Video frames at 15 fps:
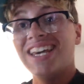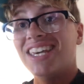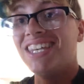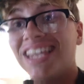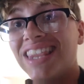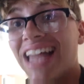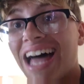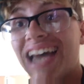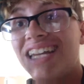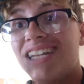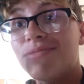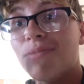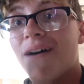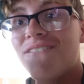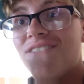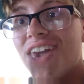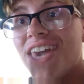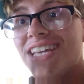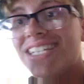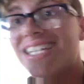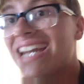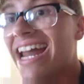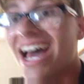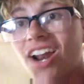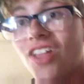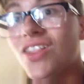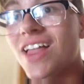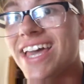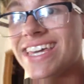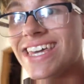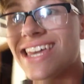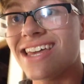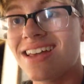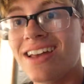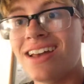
you're lying to my face, and I don't like it.